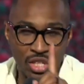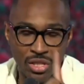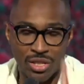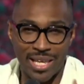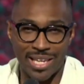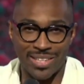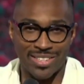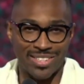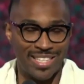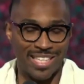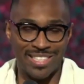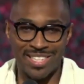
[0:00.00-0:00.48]

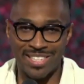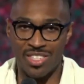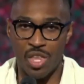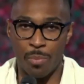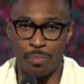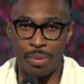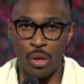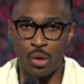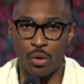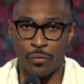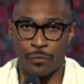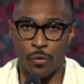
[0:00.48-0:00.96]
this. This is the
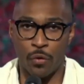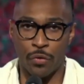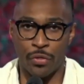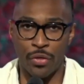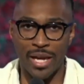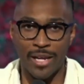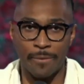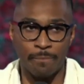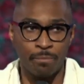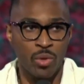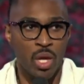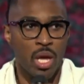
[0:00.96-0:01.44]
beautiful
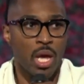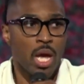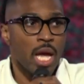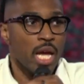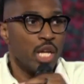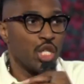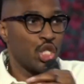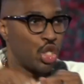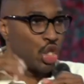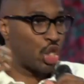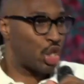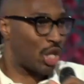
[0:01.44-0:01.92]
thing.
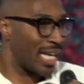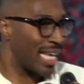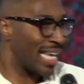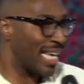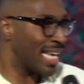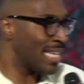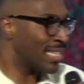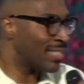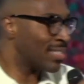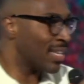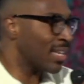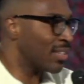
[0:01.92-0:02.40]

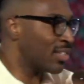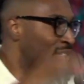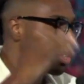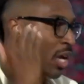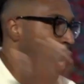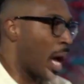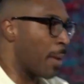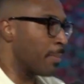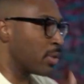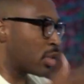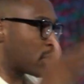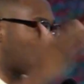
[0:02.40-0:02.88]
Jesus comes